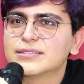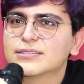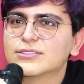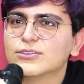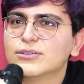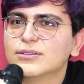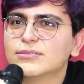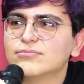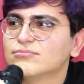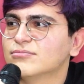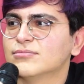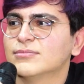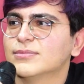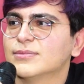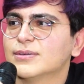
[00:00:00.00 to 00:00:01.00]
so
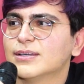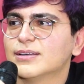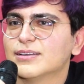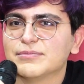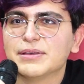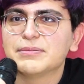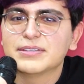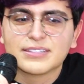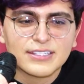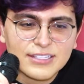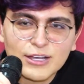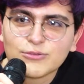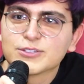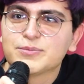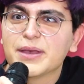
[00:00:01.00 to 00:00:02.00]
maybe since I
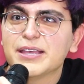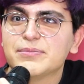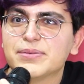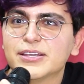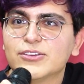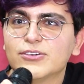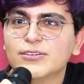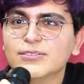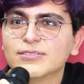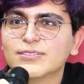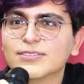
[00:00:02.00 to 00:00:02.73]
was baby, no?